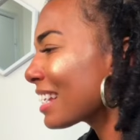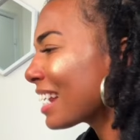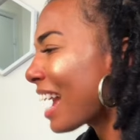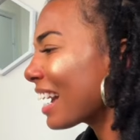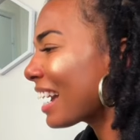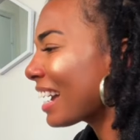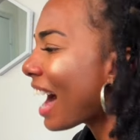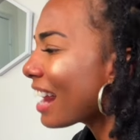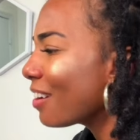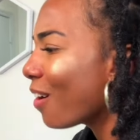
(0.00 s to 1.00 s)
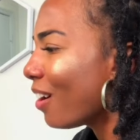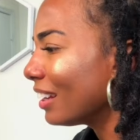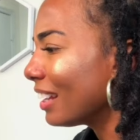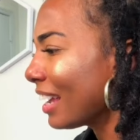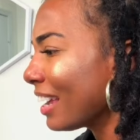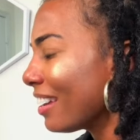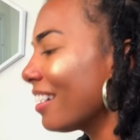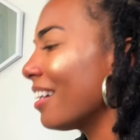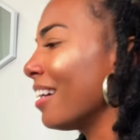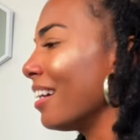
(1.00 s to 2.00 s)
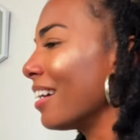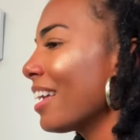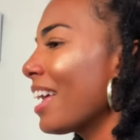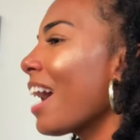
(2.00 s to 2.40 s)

because I got it all in here.